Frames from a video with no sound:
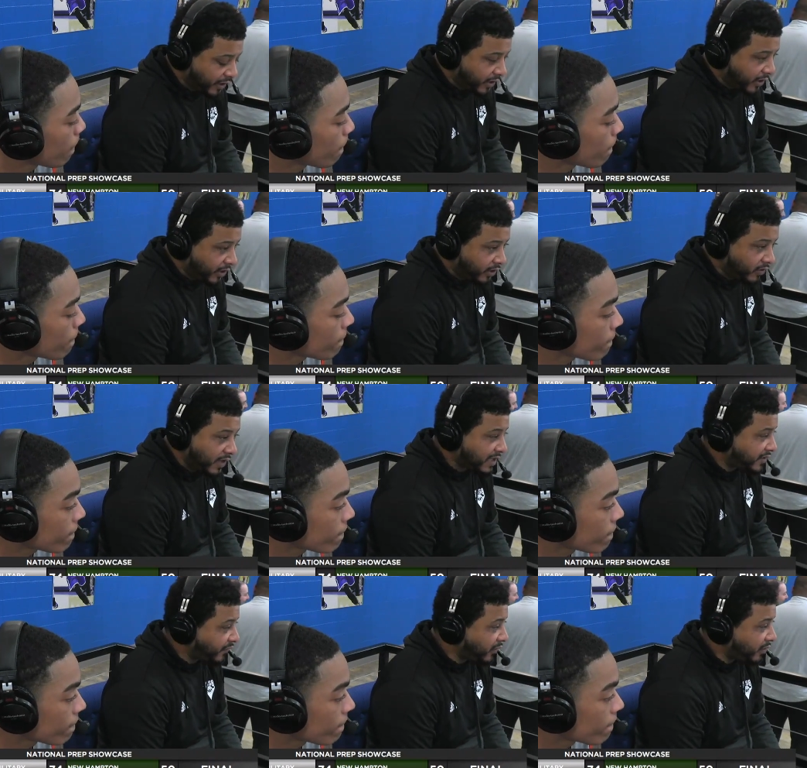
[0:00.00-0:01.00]
Speaker 1: you as the
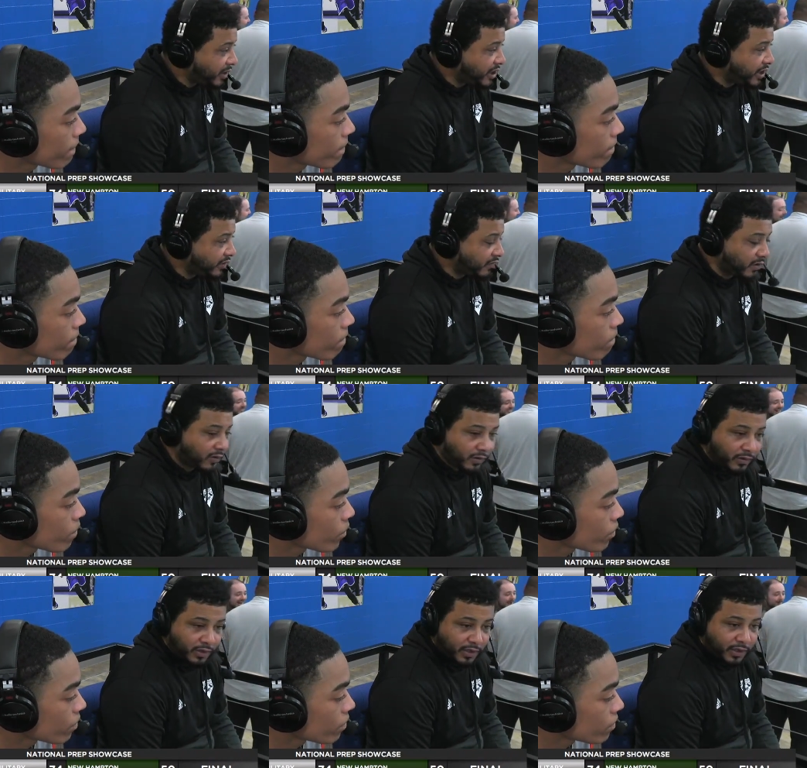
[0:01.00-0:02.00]
floor general,
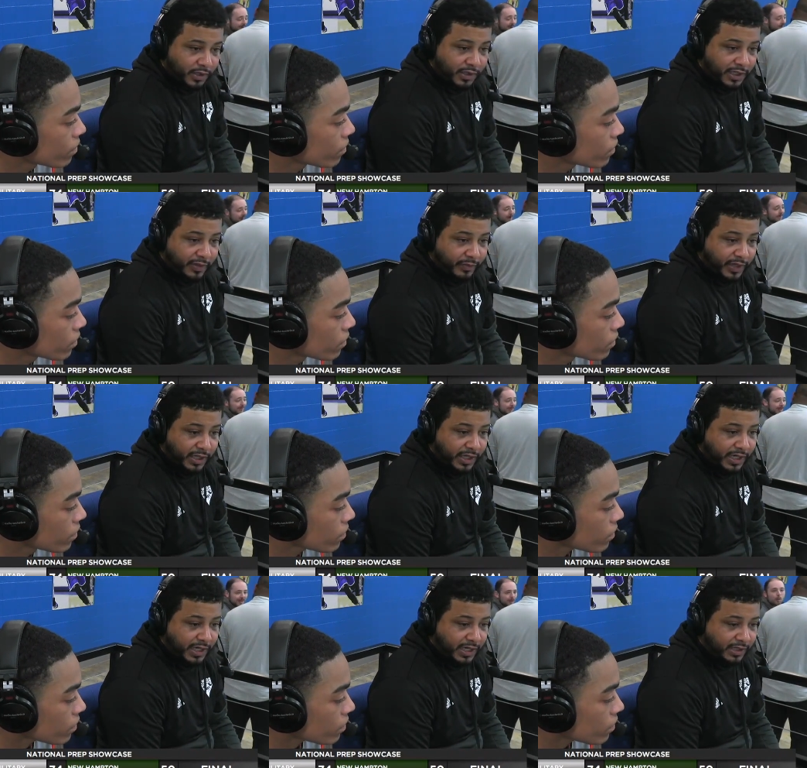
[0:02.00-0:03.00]
the ability
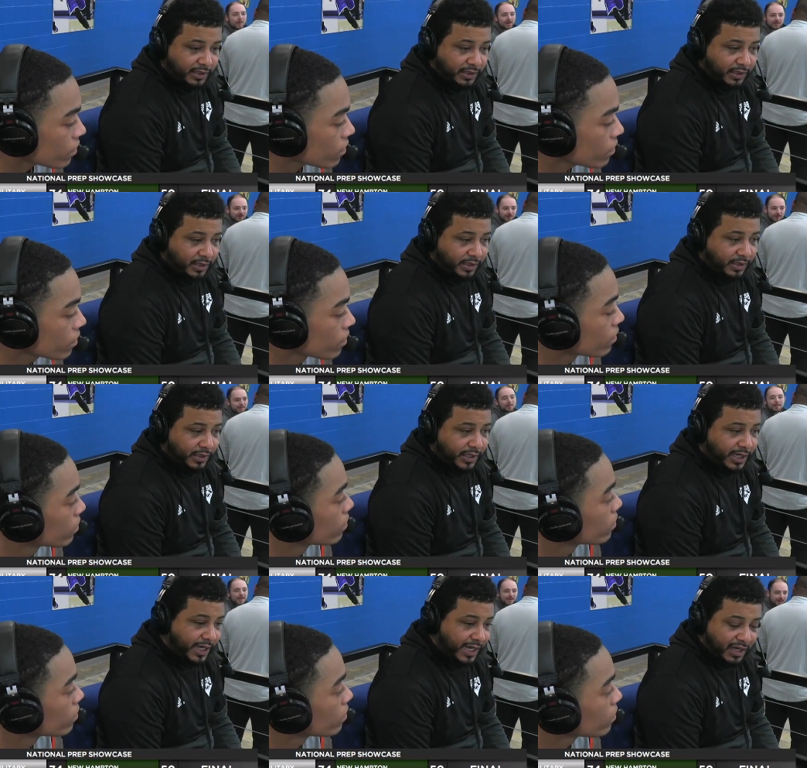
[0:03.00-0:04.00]
to
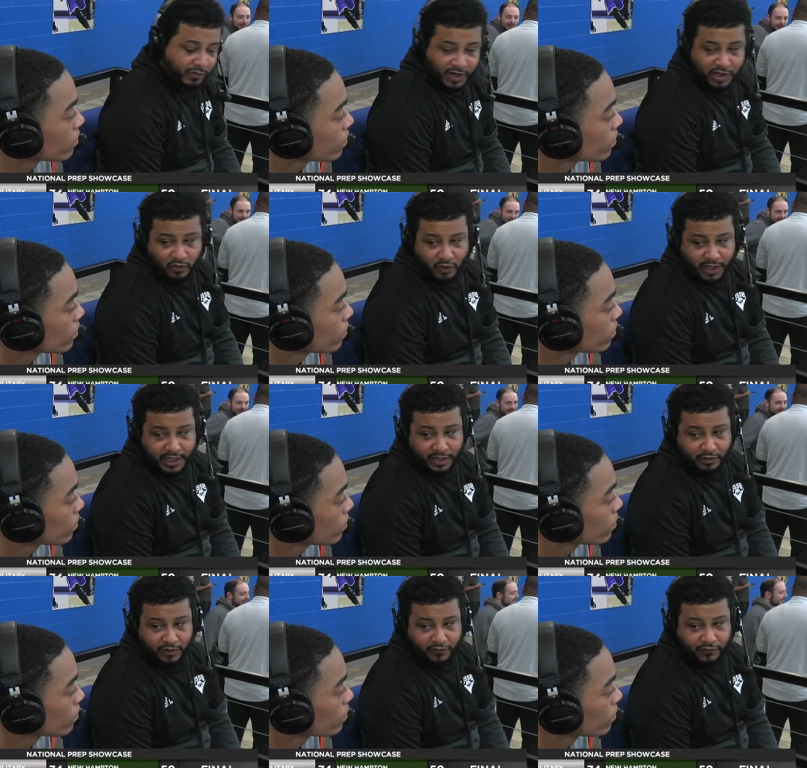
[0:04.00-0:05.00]
get anywhere you want to get
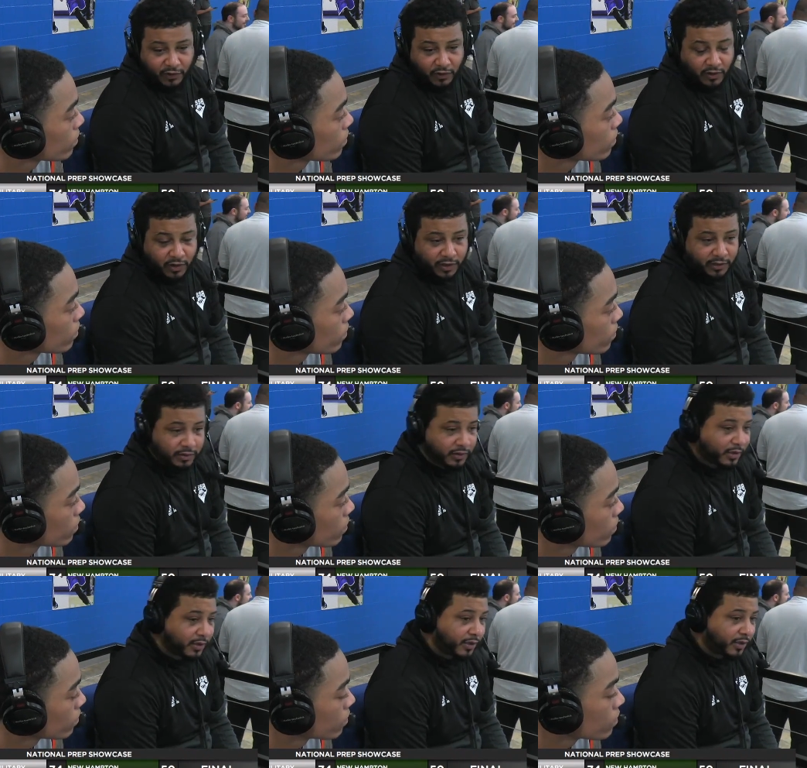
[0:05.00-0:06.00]
on the floor,
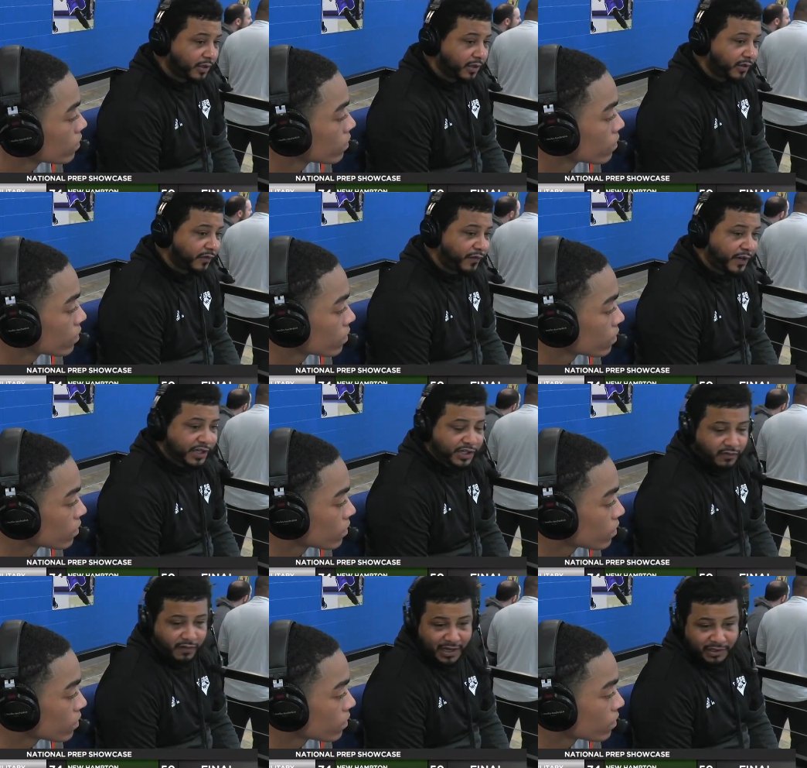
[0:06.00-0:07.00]
finish
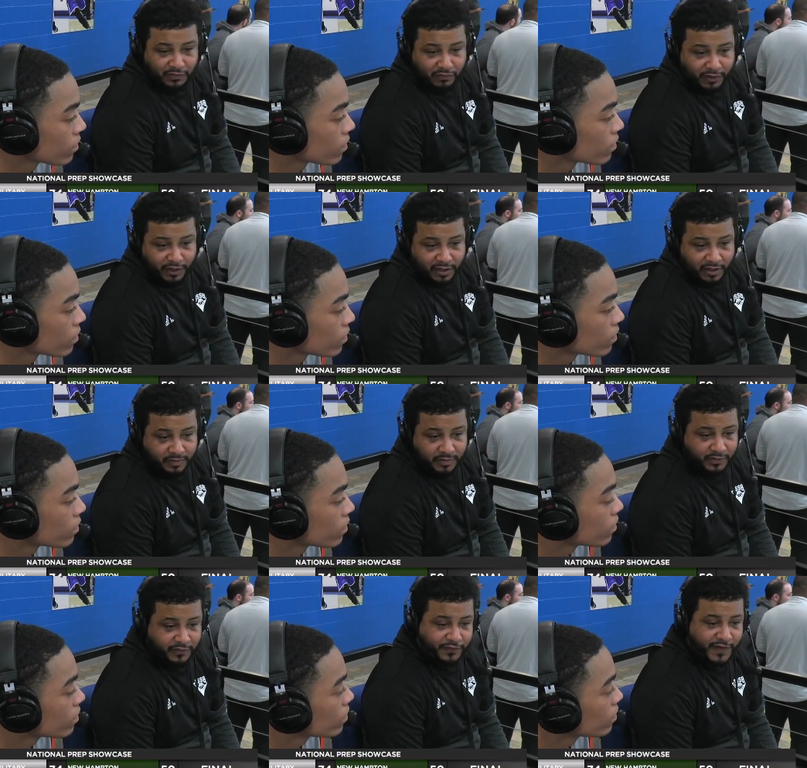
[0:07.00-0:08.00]
around the rim,
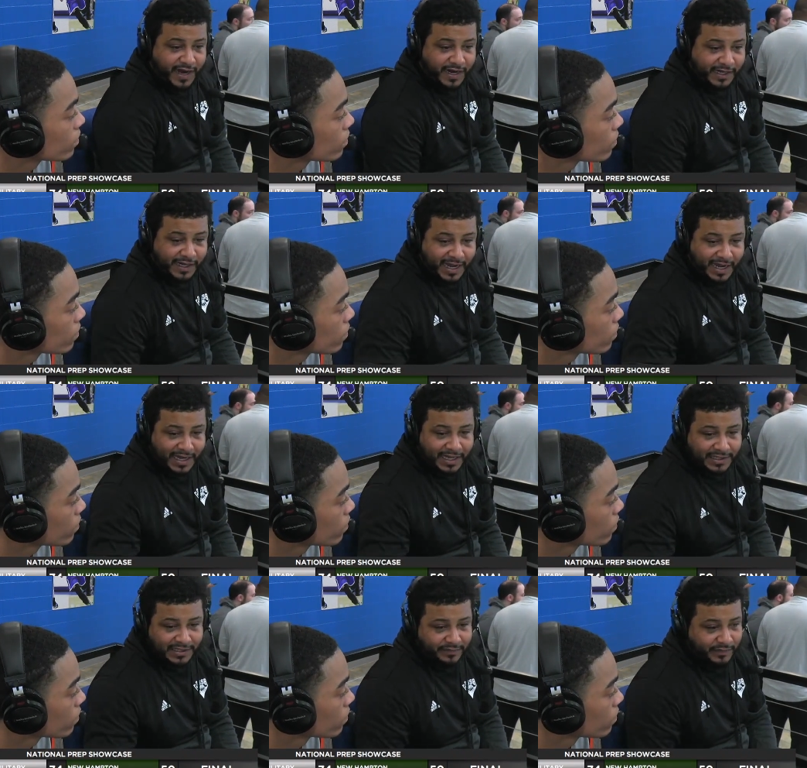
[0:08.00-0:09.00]
find
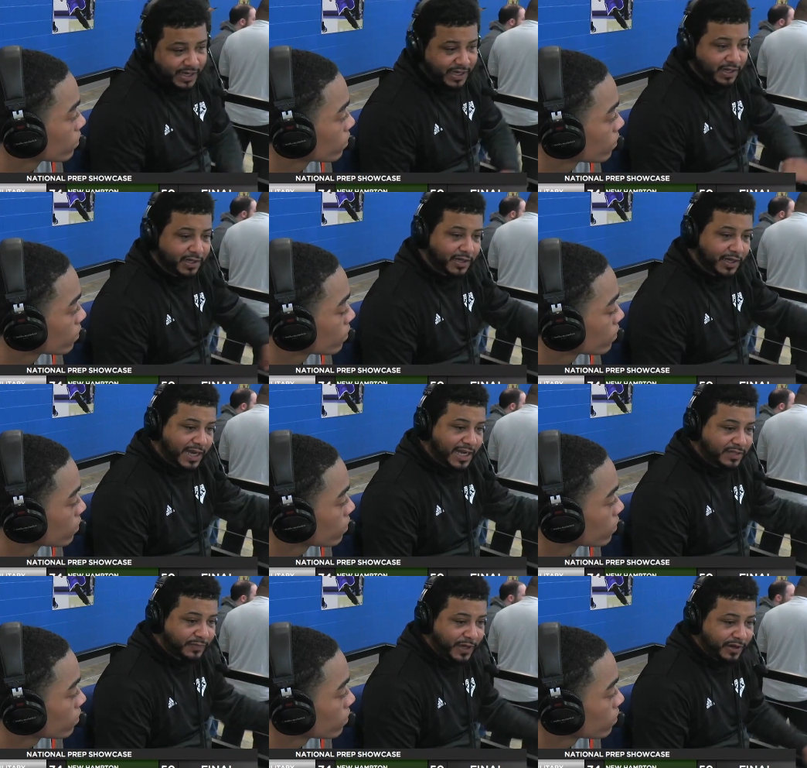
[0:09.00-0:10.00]
guys, making other guys
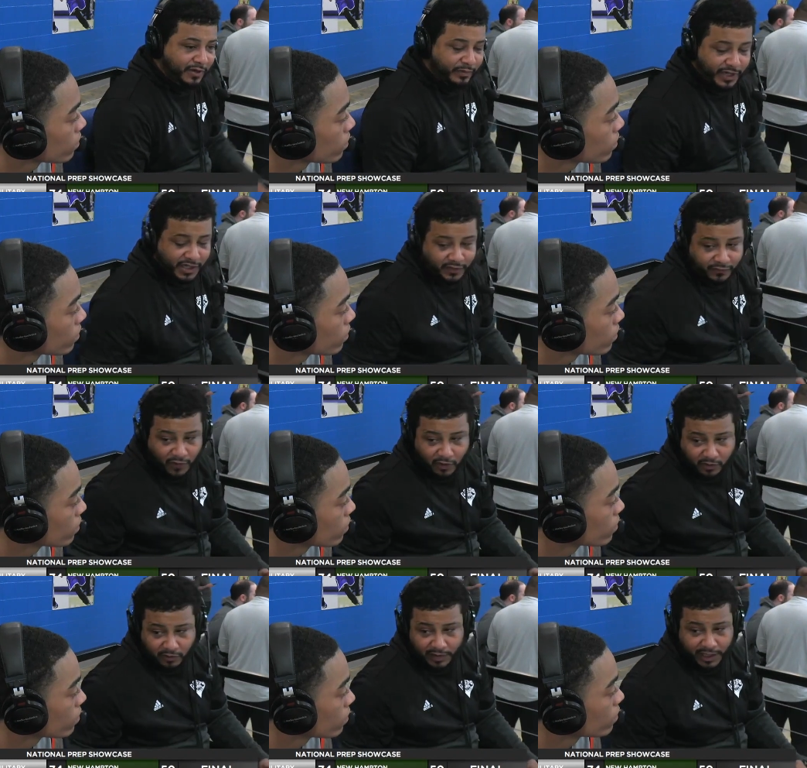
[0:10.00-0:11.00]
better, being the
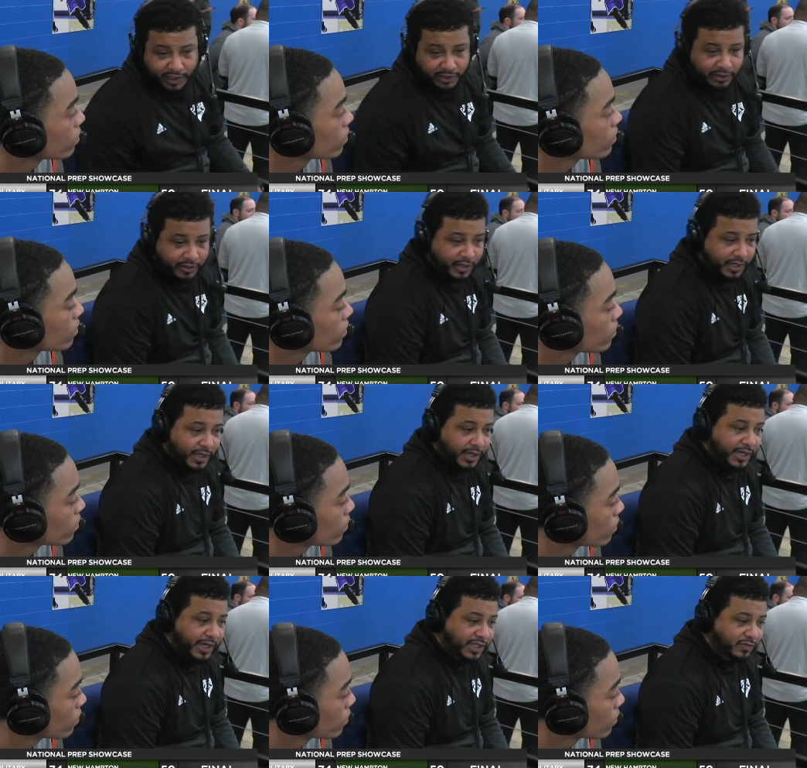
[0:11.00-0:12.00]
vocal leader,
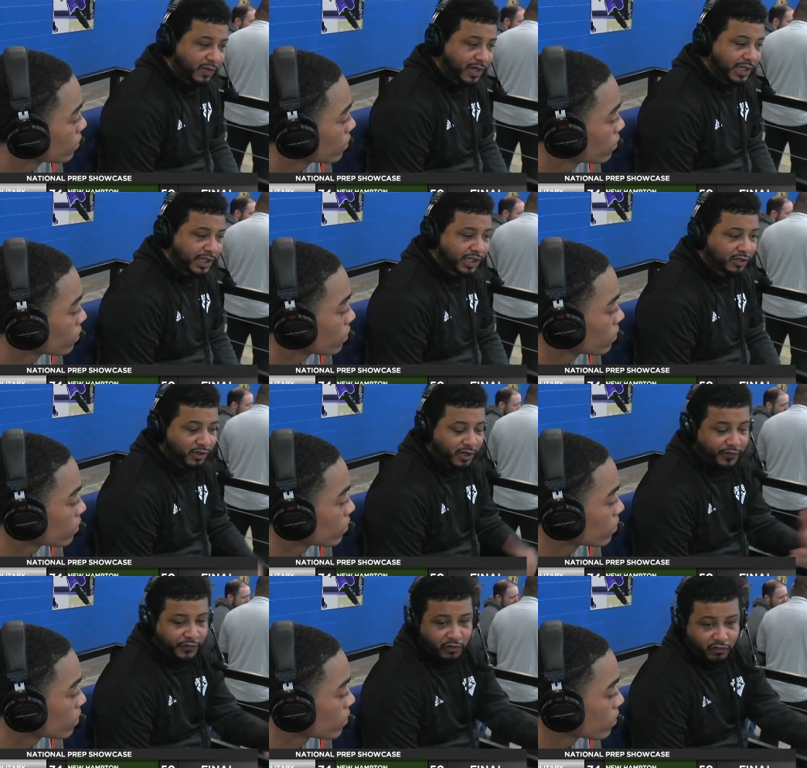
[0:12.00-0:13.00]
as well as showing
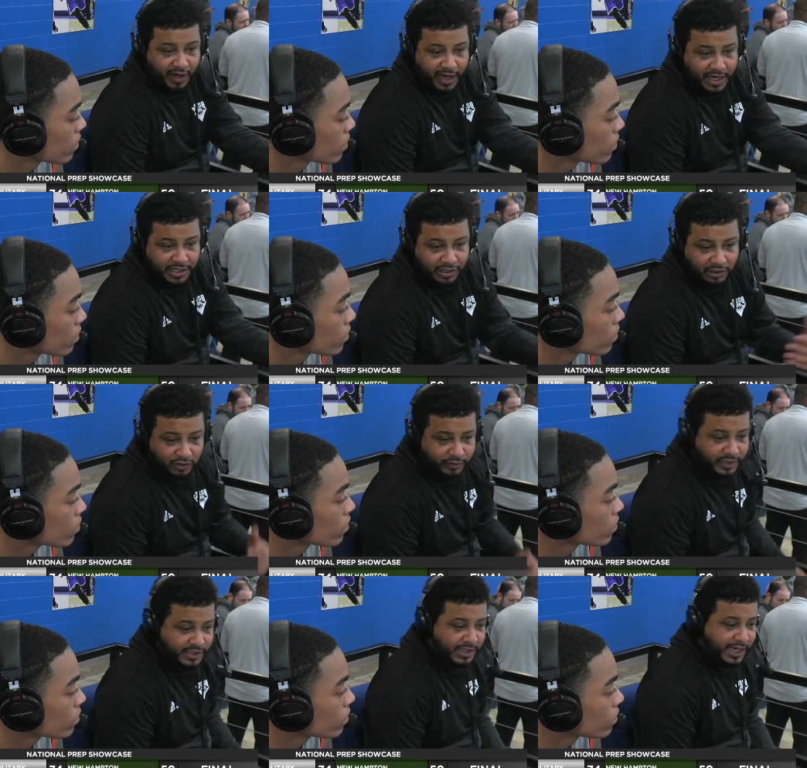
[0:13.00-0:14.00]
off your range a little
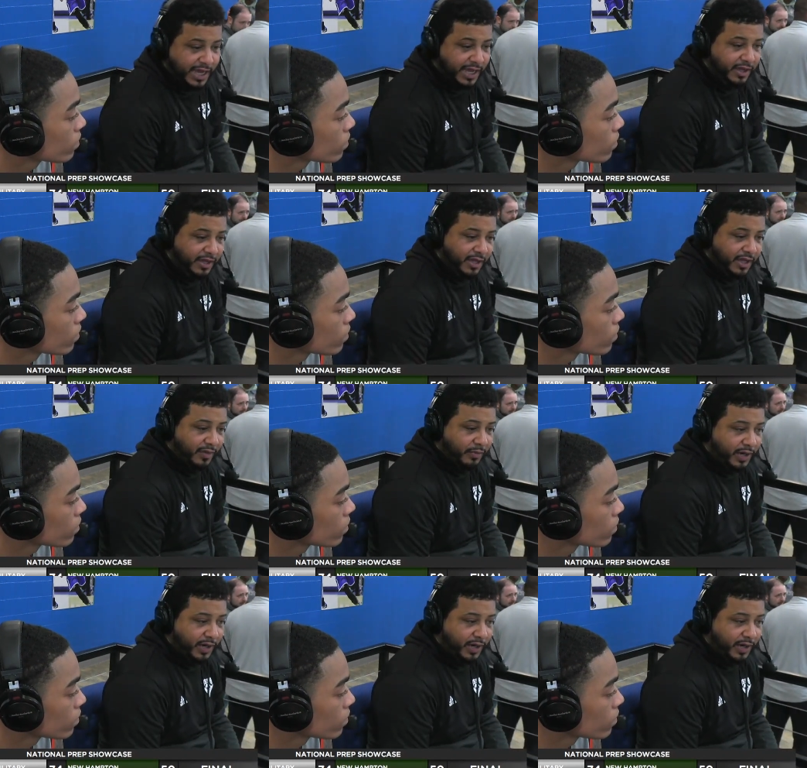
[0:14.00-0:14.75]
bit today. But